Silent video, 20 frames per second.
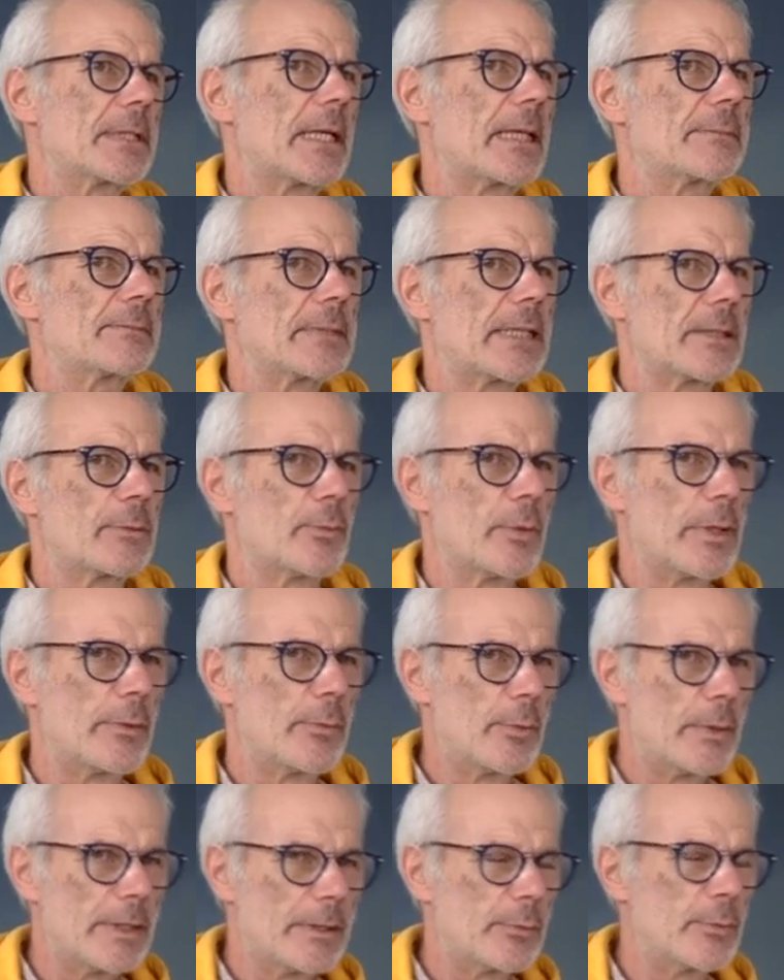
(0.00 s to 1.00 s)
time that we,
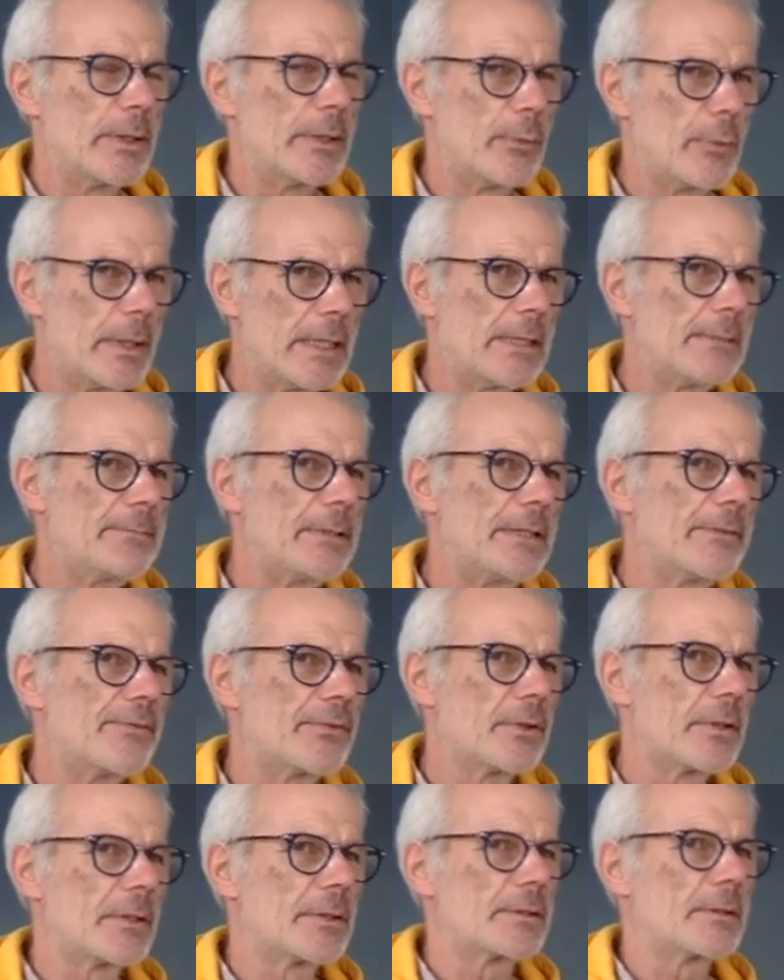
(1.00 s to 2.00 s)
we will be
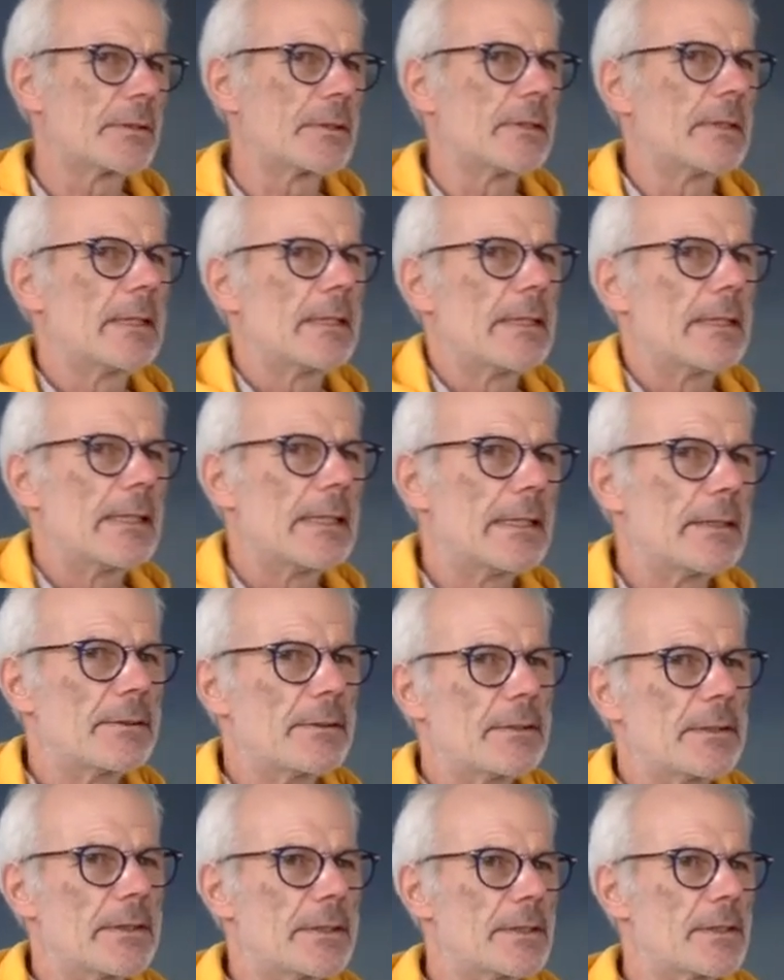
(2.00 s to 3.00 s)
further in
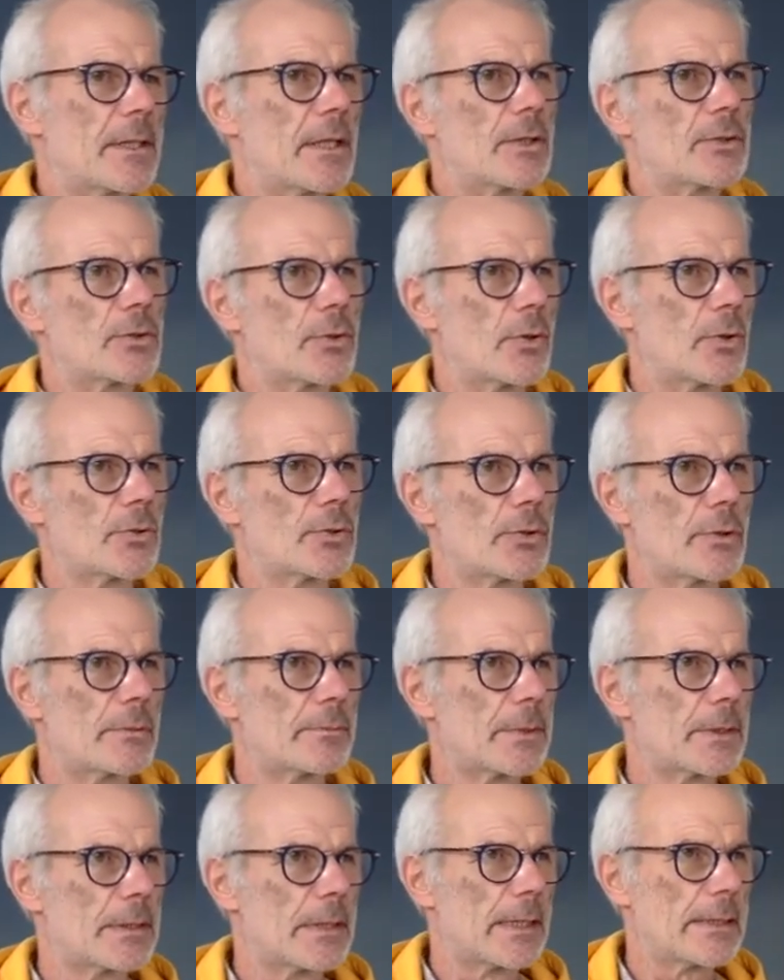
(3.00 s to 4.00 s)
the discussion on
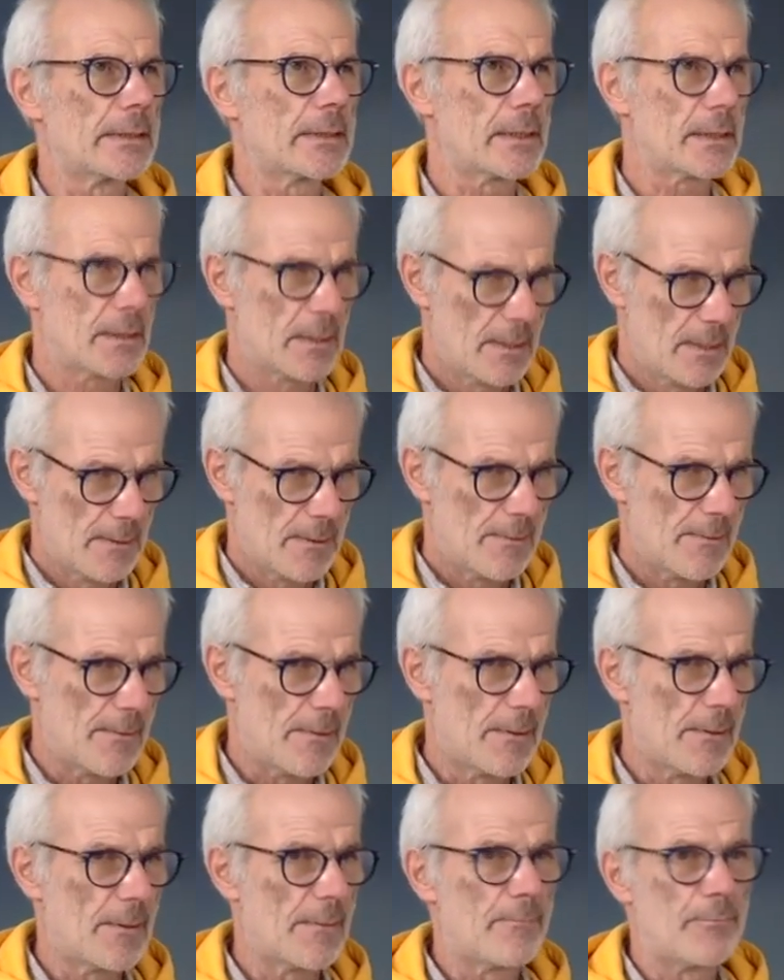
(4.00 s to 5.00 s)
human rights
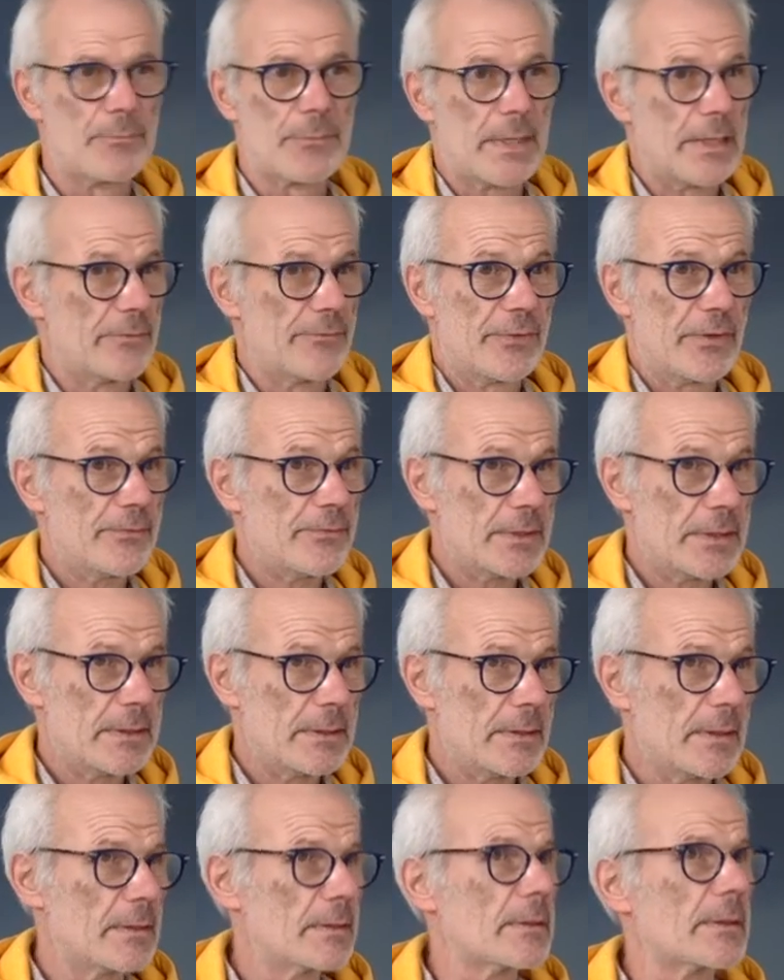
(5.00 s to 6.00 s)
uh, in 50
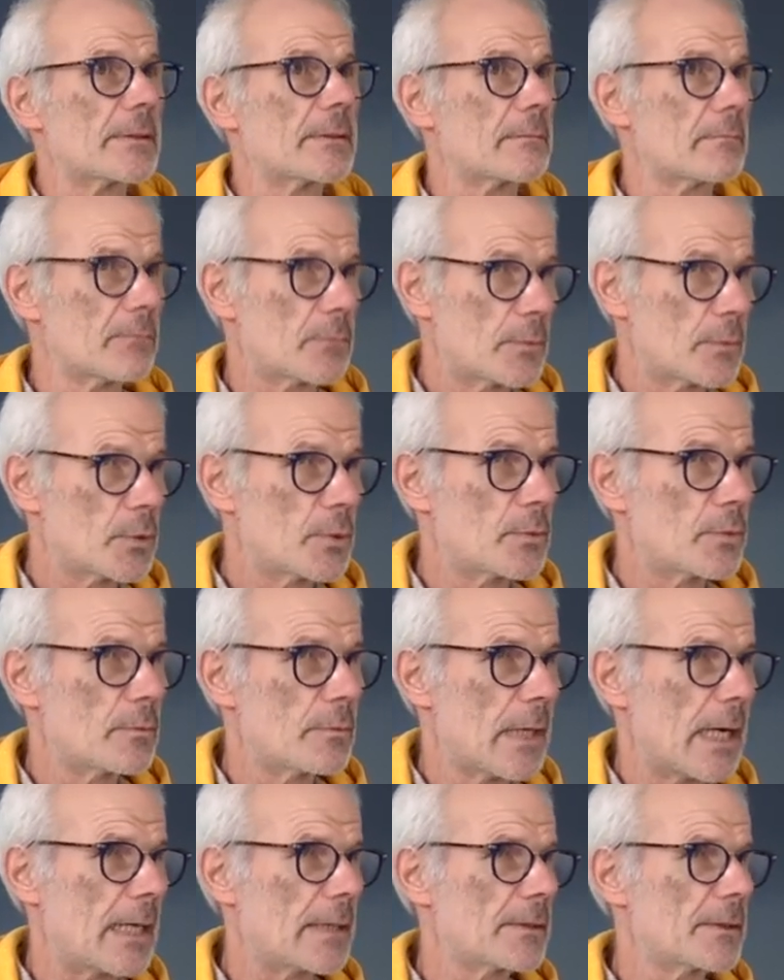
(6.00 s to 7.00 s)
years,
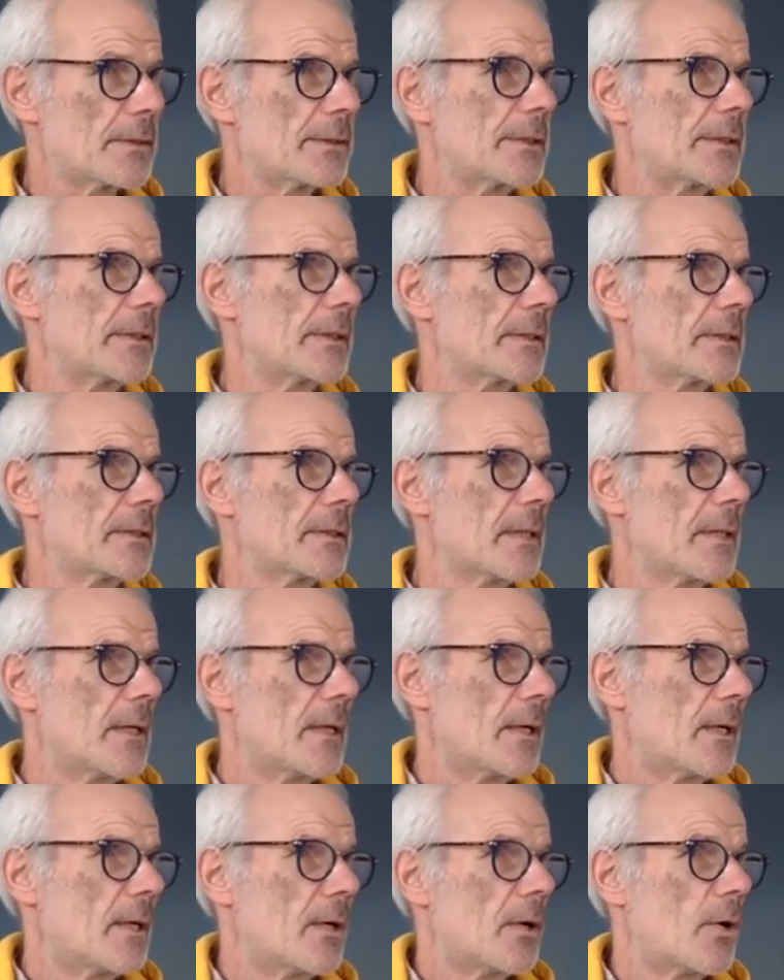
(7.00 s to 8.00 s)
100 years,
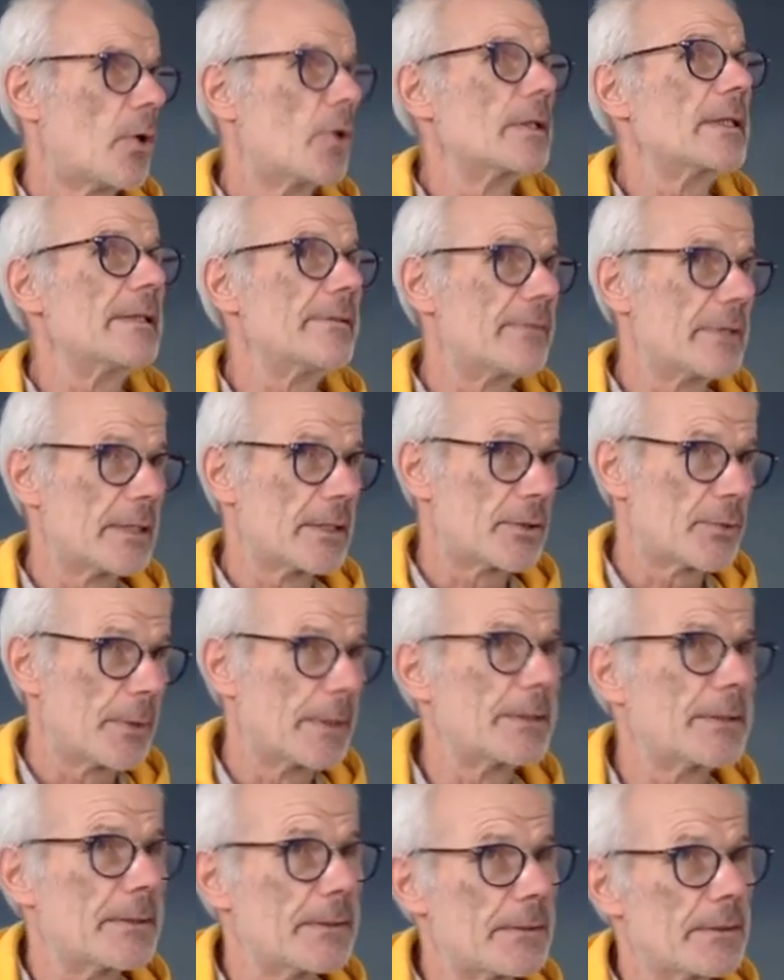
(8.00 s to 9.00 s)
or even
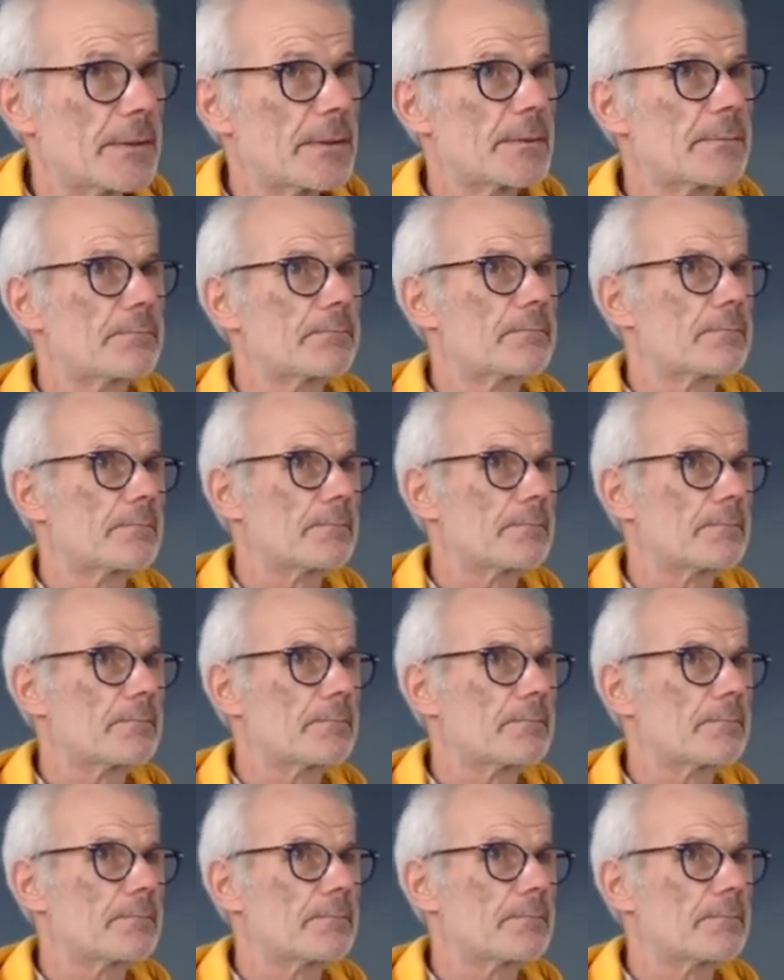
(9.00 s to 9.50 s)
20 years.